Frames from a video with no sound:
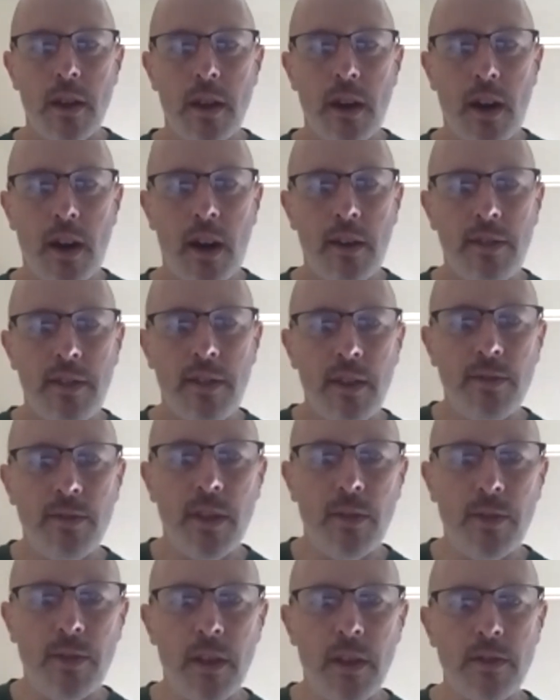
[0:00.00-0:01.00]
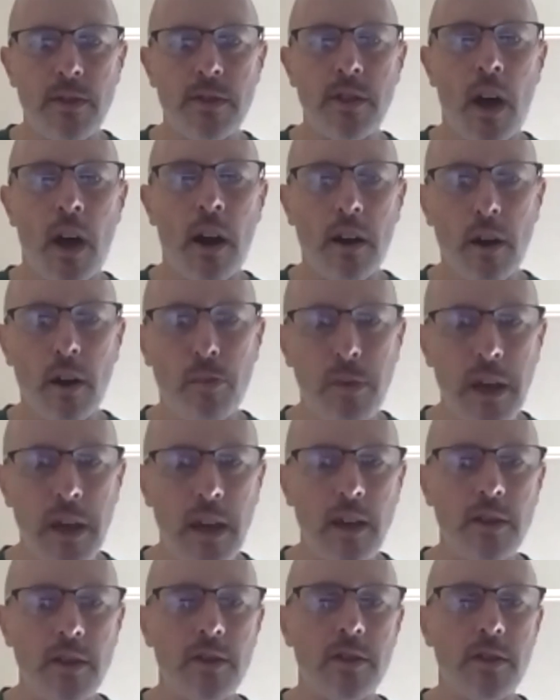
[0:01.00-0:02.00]
I think that the soccer
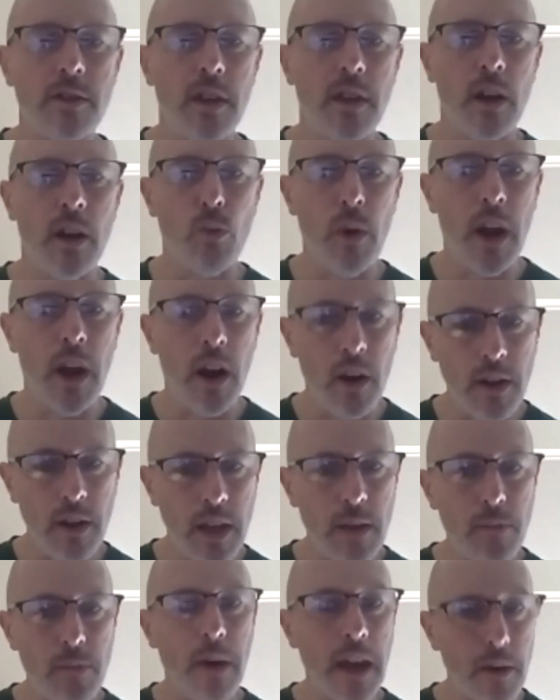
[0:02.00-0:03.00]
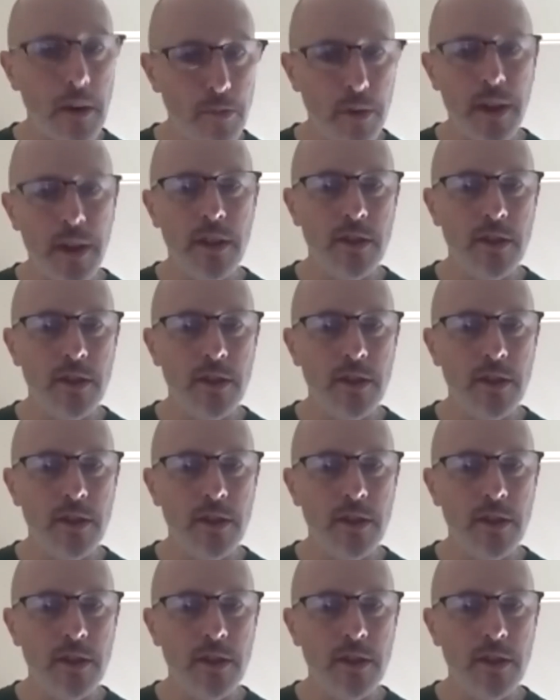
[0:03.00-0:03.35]
piece and where he might play